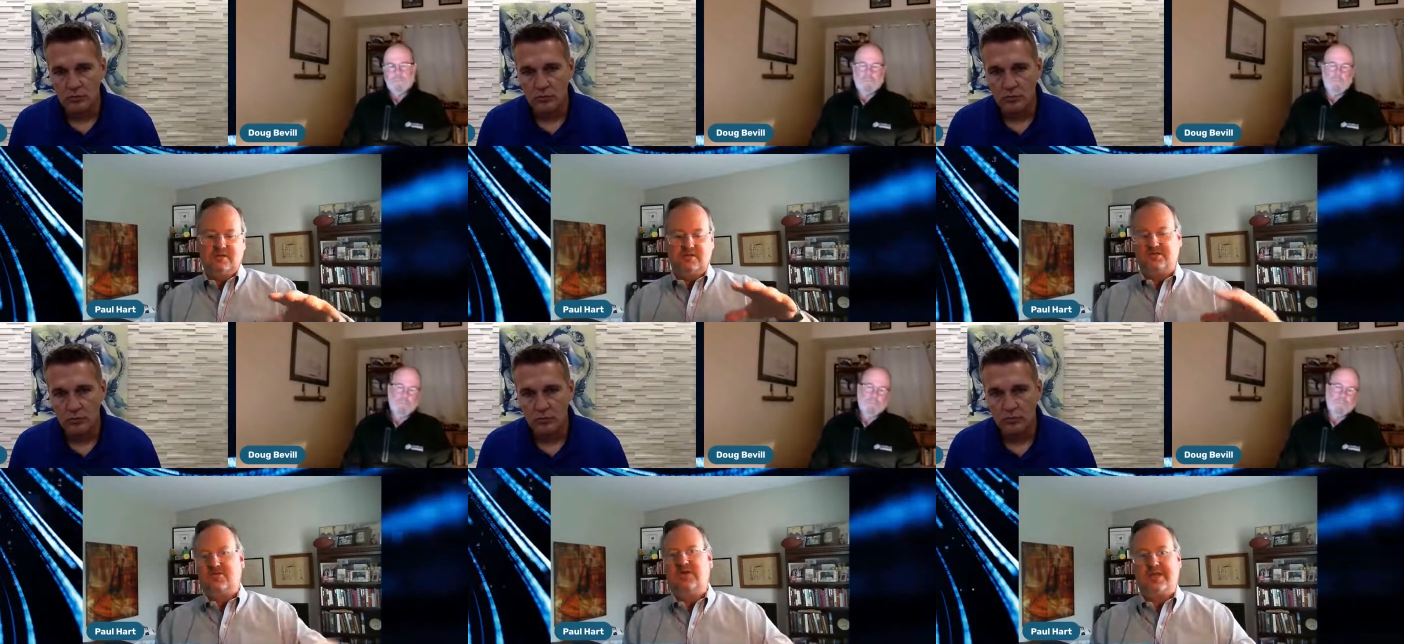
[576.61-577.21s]

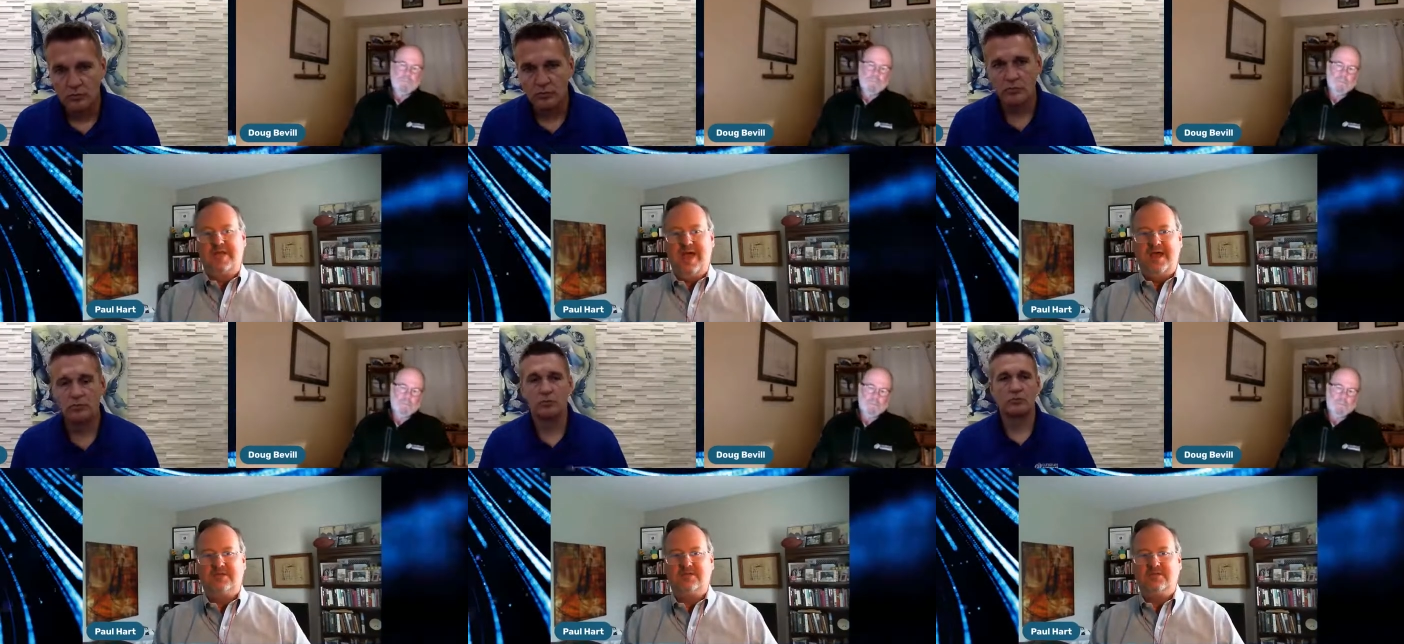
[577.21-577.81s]
Speaker 1: Construct
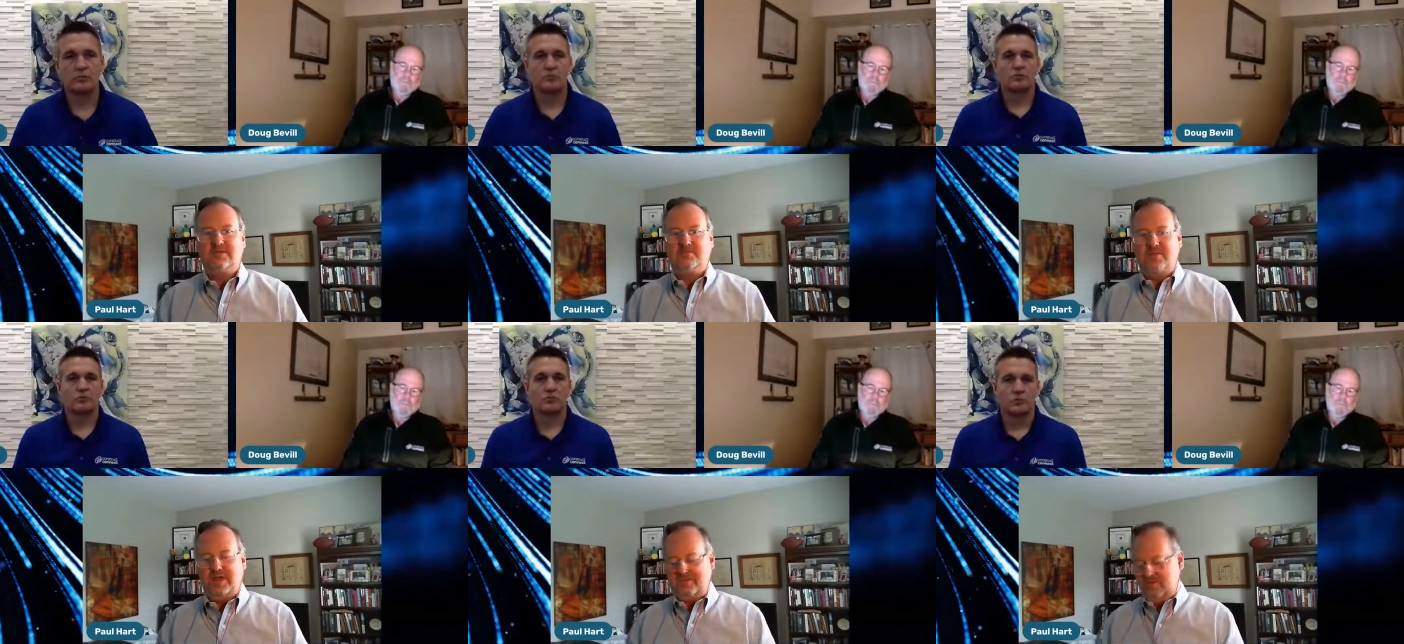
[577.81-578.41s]
Connect
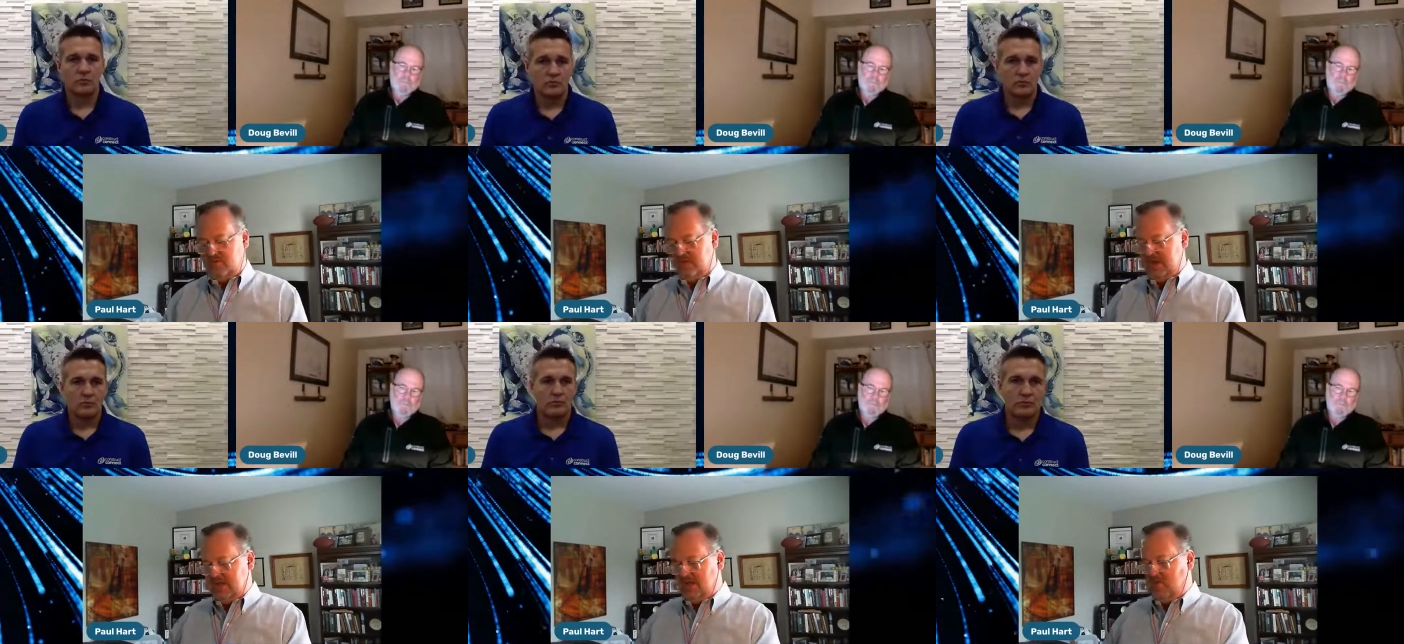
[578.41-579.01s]
platform,
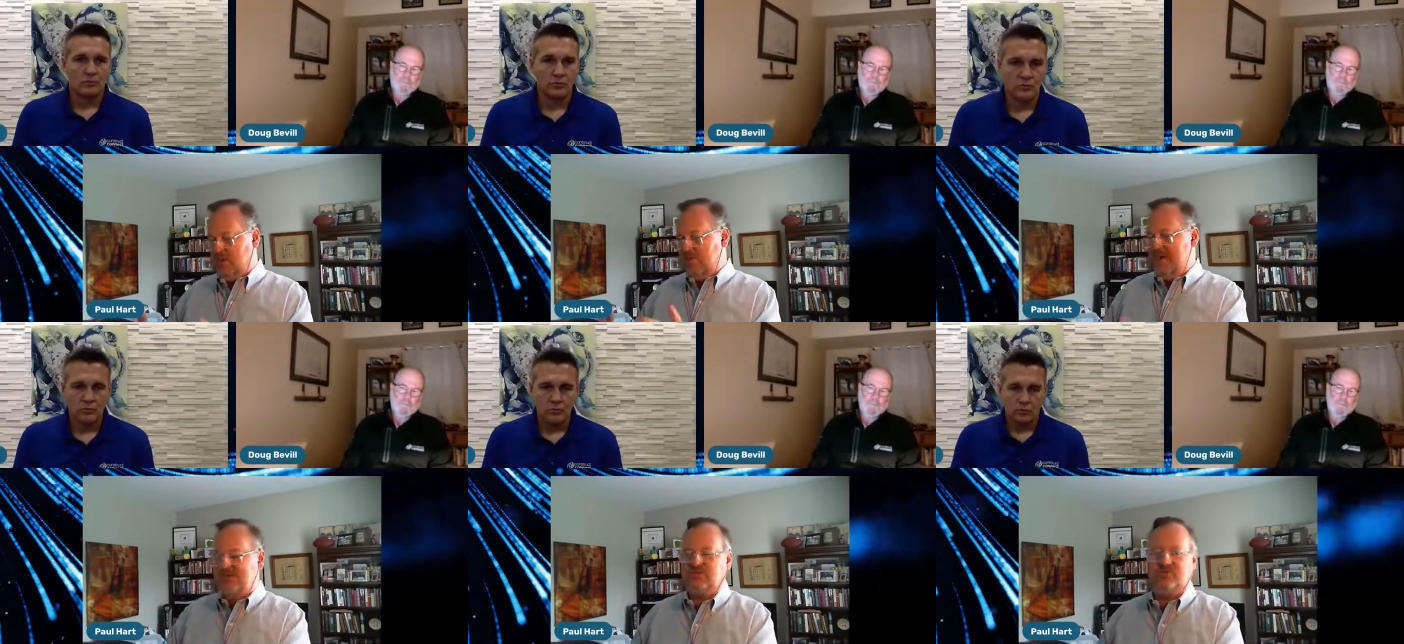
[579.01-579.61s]
and then what
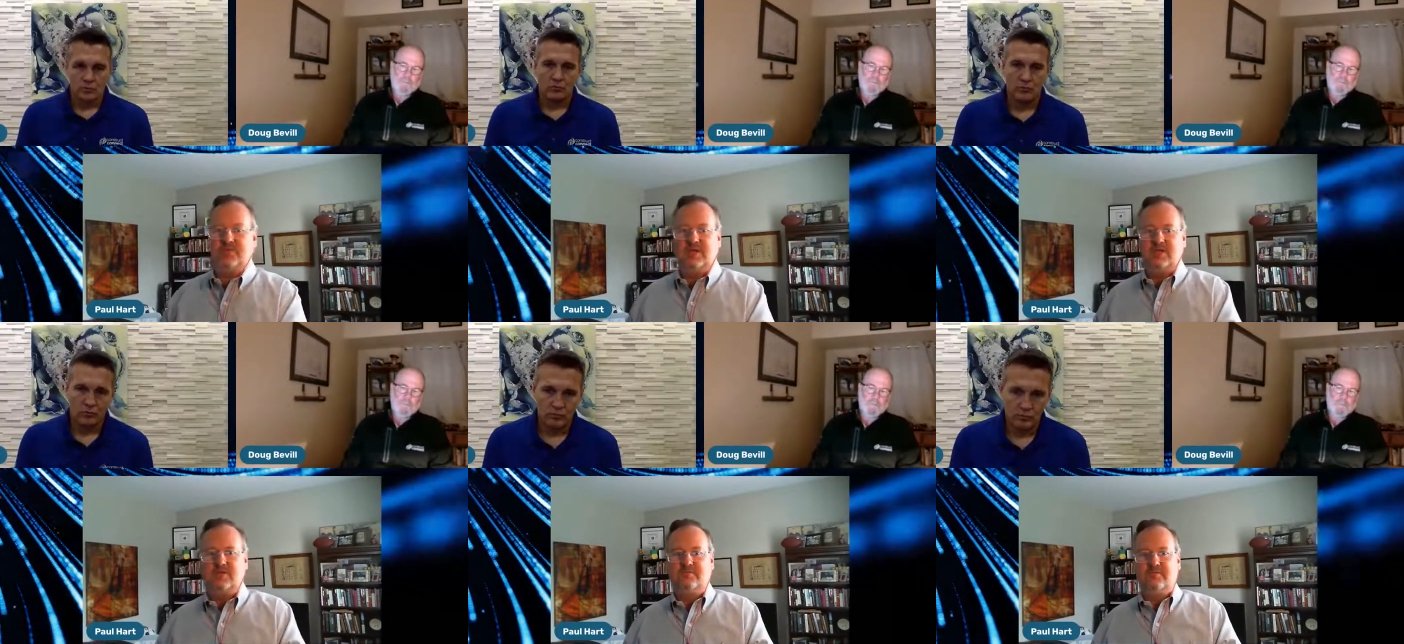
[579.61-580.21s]
Master Spec
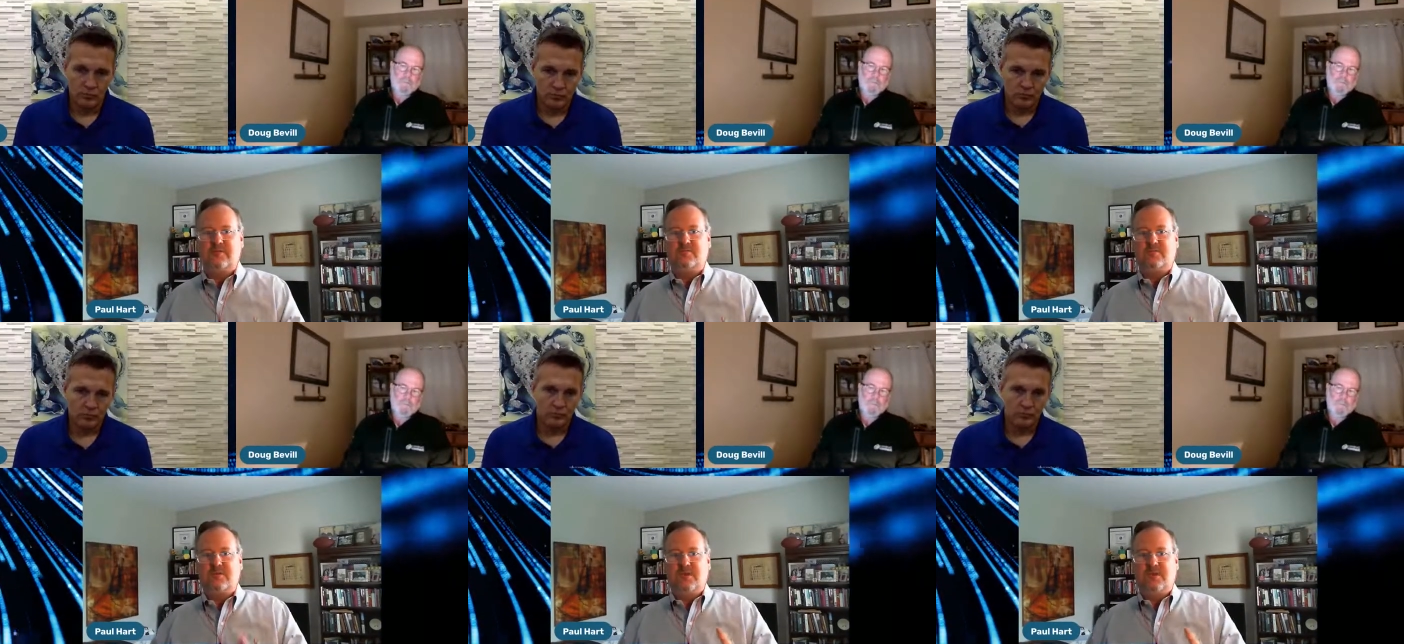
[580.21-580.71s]
can do for them,